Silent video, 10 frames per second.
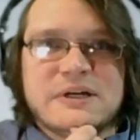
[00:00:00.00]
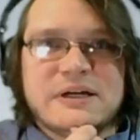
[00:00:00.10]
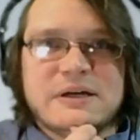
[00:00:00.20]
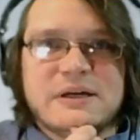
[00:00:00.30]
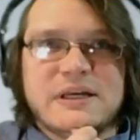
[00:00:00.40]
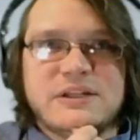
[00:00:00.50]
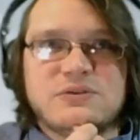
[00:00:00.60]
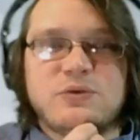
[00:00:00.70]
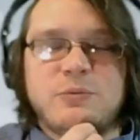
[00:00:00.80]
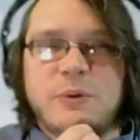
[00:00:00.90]
I
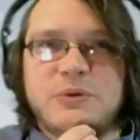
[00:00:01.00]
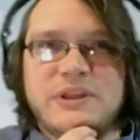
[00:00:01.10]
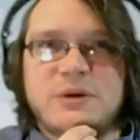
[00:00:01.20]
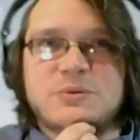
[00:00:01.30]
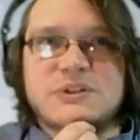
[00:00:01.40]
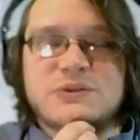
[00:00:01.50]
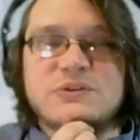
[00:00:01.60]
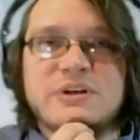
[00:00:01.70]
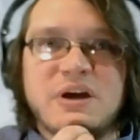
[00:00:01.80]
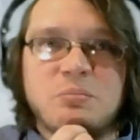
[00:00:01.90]
don't remember the episode
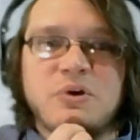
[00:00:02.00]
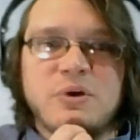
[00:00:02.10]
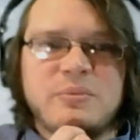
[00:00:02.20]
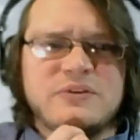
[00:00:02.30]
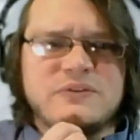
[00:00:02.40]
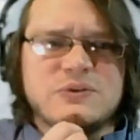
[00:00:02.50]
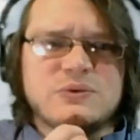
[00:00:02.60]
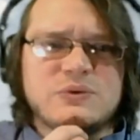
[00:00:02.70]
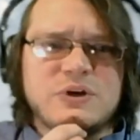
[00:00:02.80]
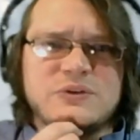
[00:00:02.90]
number, but if
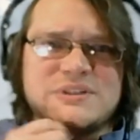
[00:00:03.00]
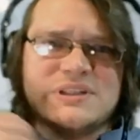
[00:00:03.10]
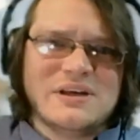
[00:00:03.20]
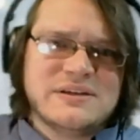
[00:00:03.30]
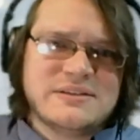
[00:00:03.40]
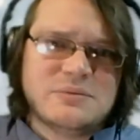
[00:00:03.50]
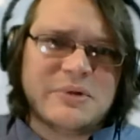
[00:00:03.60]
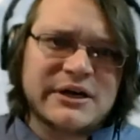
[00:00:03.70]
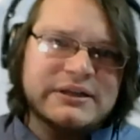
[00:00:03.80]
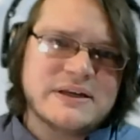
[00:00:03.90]
you go to
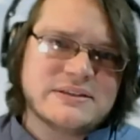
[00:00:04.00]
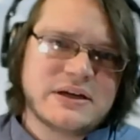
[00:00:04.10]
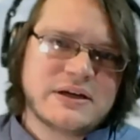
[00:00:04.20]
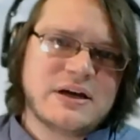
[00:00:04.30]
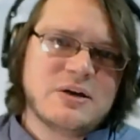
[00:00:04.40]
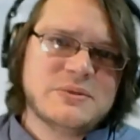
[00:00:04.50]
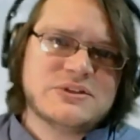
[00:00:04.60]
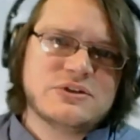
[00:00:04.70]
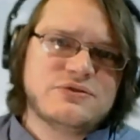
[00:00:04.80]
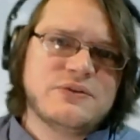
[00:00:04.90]
cacpodcast.com
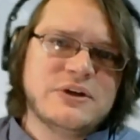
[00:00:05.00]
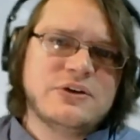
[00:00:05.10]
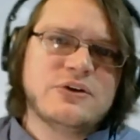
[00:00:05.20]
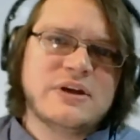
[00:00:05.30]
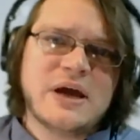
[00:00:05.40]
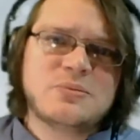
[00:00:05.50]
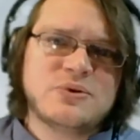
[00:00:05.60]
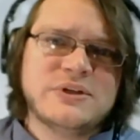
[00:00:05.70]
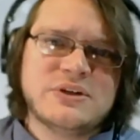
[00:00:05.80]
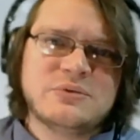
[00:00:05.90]
and search for
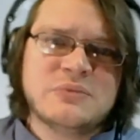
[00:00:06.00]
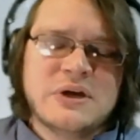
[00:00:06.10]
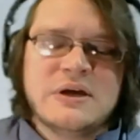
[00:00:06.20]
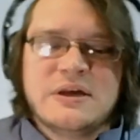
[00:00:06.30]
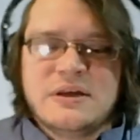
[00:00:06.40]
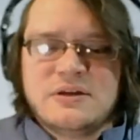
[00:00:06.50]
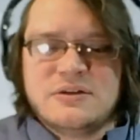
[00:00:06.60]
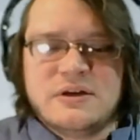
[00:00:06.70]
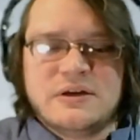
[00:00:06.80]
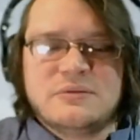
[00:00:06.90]
Endocannabinoid Dome,
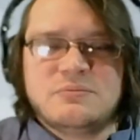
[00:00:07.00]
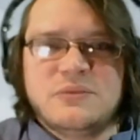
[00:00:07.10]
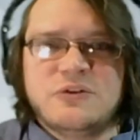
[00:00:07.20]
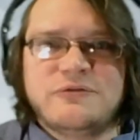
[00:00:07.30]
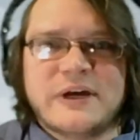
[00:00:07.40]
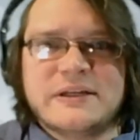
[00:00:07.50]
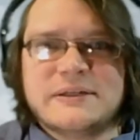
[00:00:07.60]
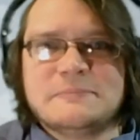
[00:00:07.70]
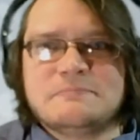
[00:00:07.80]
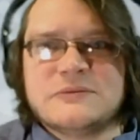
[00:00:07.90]
you'll find
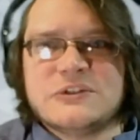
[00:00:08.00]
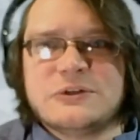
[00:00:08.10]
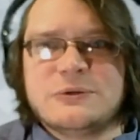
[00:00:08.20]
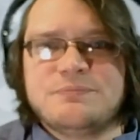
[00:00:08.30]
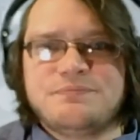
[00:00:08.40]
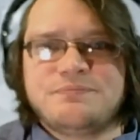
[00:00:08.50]
it. So